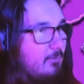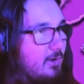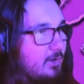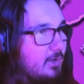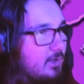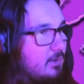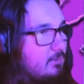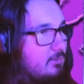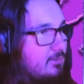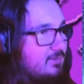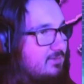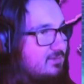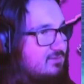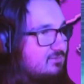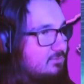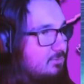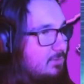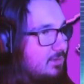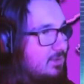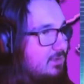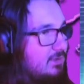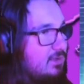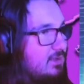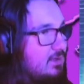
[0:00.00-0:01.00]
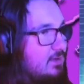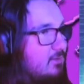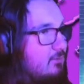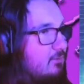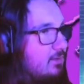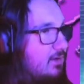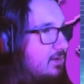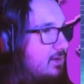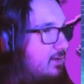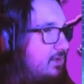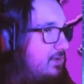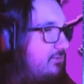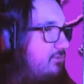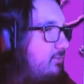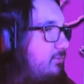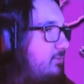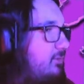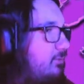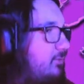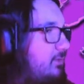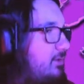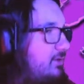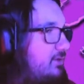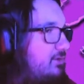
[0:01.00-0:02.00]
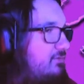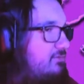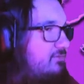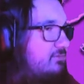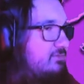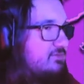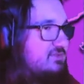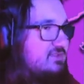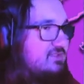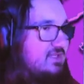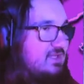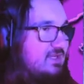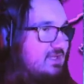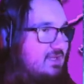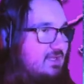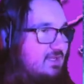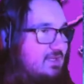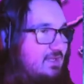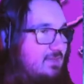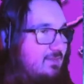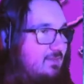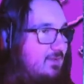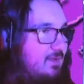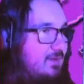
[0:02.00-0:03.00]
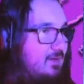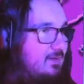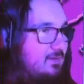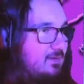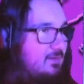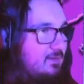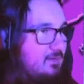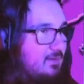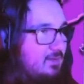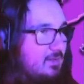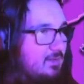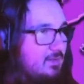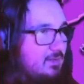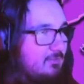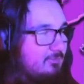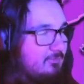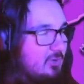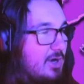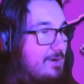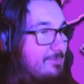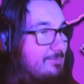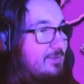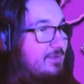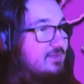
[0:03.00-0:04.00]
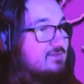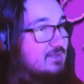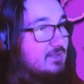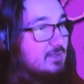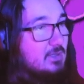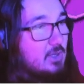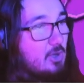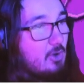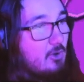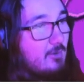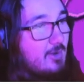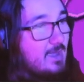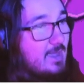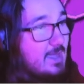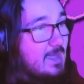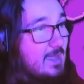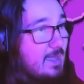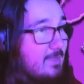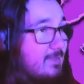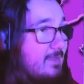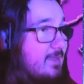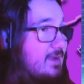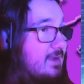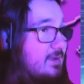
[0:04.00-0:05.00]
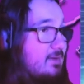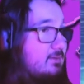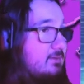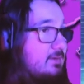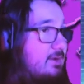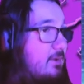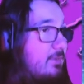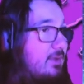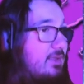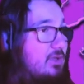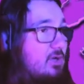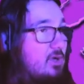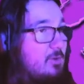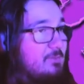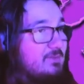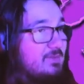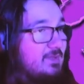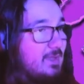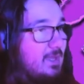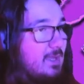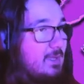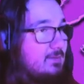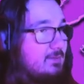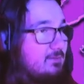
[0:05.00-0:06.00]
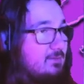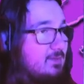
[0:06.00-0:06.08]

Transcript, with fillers: we're going this way now. We're gonna give him the Wonder Seed, and then uh, the Piranha Plant's gonna go away, and then now we can open the gate.